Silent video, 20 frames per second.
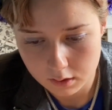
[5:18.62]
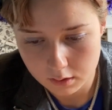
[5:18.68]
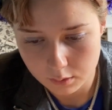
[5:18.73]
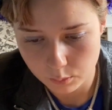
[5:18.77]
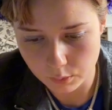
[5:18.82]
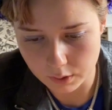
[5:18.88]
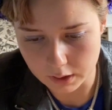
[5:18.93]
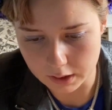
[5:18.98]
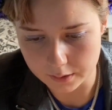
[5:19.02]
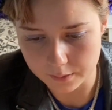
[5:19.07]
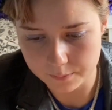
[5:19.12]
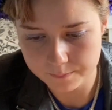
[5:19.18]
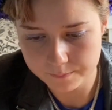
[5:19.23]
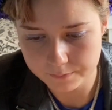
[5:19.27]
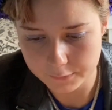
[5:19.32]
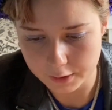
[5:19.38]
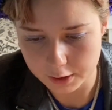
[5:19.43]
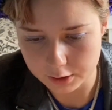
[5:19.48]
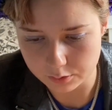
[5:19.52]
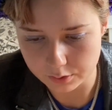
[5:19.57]
Well,
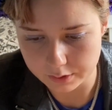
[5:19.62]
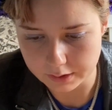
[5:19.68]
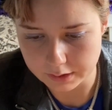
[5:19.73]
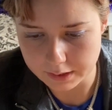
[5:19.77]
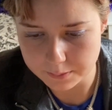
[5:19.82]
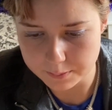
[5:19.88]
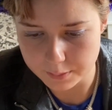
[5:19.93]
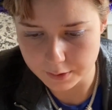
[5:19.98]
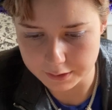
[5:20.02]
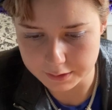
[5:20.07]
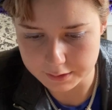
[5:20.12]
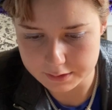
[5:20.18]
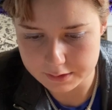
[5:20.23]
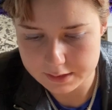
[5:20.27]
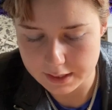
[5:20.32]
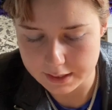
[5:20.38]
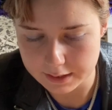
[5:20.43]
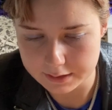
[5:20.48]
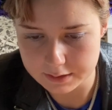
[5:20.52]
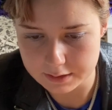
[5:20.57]
not really, but the
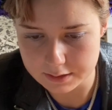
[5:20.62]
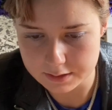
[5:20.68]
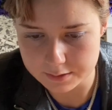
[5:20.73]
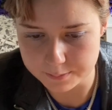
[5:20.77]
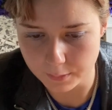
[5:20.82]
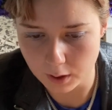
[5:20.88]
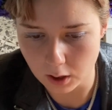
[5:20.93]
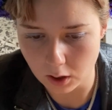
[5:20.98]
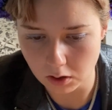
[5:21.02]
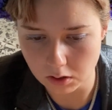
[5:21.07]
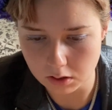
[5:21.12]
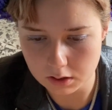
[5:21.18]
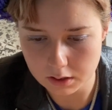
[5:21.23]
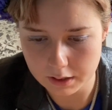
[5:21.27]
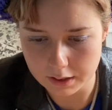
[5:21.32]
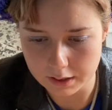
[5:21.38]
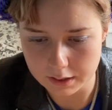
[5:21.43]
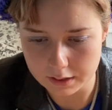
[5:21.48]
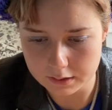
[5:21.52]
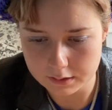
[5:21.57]
text is small
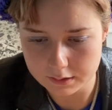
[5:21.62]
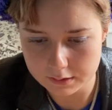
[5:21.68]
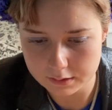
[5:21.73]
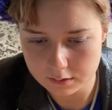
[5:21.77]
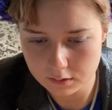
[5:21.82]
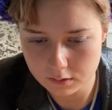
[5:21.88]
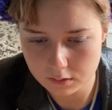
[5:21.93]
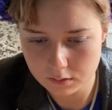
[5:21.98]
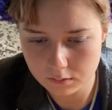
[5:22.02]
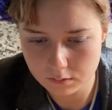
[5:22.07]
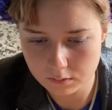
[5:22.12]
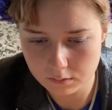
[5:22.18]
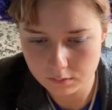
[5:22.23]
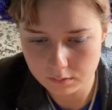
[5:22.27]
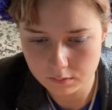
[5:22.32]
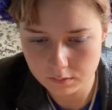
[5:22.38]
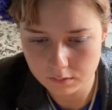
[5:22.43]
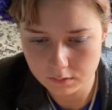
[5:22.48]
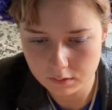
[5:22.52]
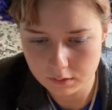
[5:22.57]
and
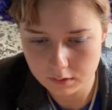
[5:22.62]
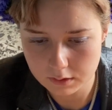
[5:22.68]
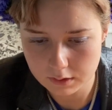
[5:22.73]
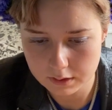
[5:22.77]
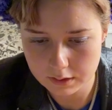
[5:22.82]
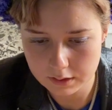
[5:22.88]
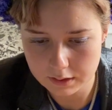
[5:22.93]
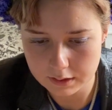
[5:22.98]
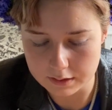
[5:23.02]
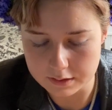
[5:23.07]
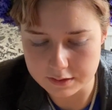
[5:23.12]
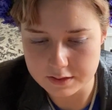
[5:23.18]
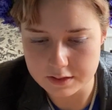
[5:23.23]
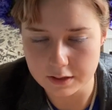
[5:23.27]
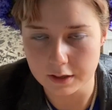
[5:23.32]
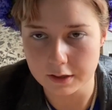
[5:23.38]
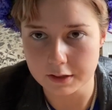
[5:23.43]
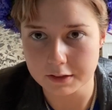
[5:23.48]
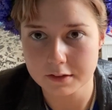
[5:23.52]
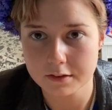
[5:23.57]
it's
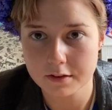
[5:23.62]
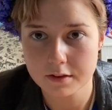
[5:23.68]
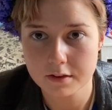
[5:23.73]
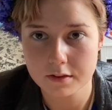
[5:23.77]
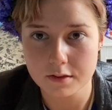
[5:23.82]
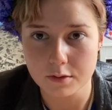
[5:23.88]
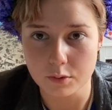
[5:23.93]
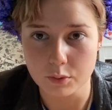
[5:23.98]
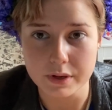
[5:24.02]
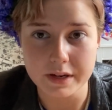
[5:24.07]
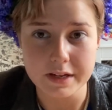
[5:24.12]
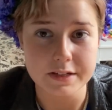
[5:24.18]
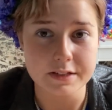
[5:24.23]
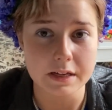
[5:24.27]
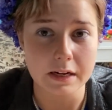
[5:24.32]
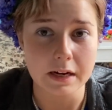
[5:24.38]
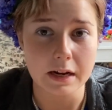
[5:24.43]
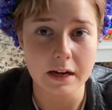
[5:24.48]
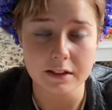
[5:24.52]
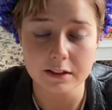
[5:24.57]
not the
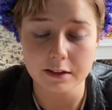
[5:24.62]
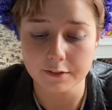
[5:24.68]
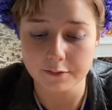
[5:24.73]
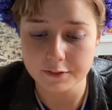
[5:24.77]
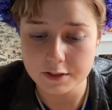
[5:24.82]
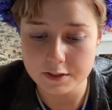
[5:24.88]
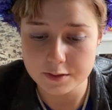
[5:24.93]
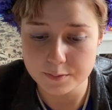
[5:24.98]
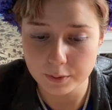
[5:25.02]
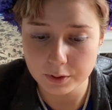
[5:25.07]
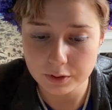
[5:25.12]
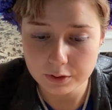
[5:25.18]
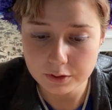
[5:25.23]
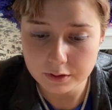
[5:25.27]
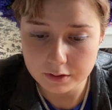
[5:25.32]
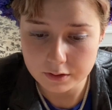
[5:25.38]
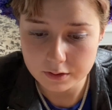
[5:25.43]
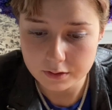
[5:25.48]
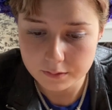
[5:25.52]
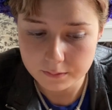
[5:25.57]
reason I love this
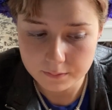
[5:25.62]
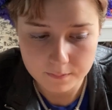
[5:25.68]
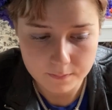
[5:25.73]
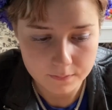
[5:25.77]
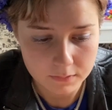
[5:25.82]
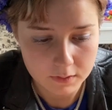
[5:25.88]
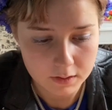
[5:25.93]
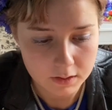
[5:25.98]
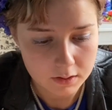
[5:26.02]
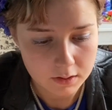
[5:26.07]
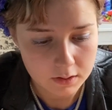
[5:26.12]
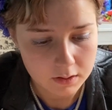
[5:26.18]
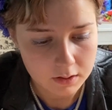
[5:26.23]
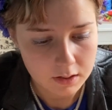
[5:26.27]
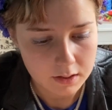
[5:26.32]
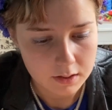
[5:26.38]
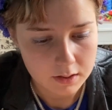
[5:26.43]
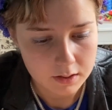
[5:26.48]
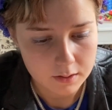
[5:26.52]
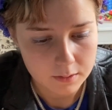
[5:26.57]
book.
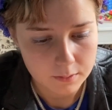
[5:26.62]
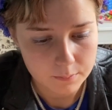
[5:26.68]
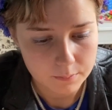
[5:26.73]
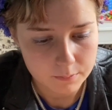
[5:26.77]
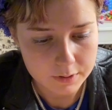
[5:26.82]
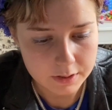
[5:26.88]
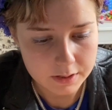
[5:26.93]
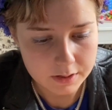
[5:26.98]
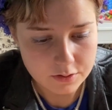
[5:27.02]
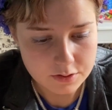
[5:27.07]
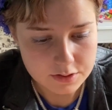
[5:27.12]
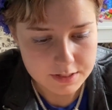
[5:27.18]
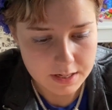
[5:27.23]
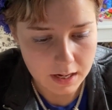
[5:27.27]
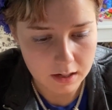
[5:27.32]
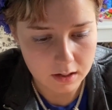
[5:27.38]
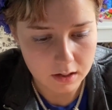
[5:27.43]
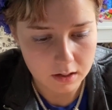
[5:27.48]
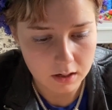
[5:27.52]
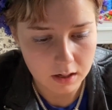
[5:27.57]
But here's
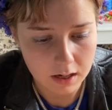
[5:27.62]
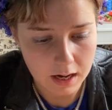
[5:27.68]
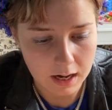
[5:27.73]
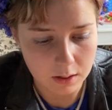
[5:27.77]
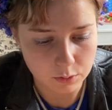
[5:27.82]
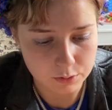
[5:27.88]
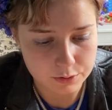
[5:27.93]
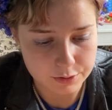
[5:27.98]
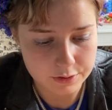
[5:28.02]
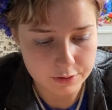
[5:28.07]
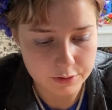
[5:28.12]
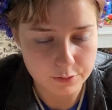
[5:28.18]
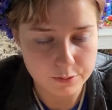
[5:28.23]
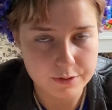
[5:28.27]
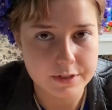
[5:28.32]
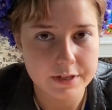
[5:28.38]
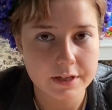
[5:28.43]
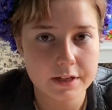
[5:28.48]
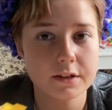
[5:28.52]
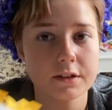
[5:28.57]
how to
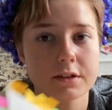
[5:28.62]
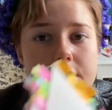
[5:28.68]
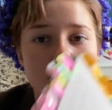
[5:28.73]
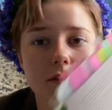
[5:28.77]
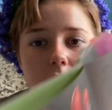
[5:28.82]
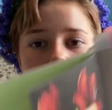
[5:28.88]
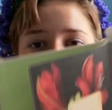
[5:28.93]
use it.